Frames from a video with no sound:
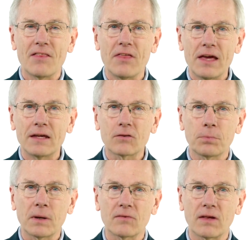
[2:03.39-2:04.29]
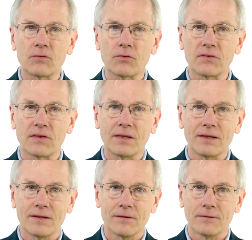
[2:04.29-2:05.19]
They expressed interest in the
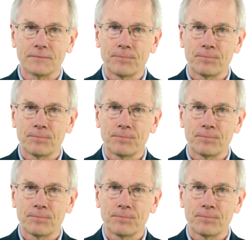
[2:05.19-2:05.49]
deal.